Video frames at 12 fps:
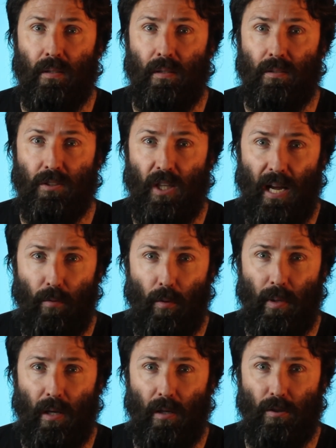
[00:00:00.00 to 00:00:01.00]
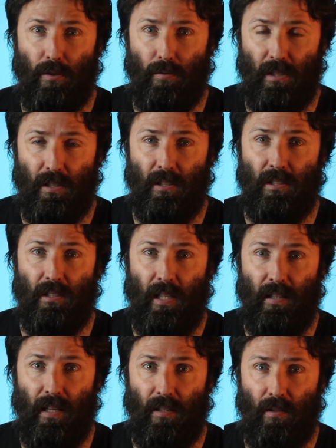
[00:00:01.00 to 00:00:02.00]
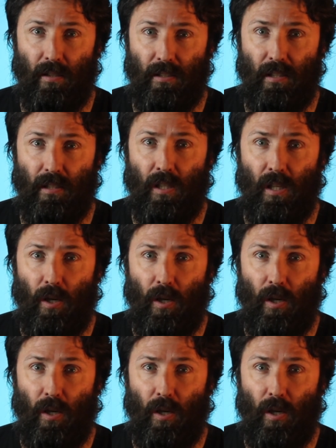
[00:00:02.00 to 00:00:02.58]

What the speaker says: Today what we're going to do is extend that idea.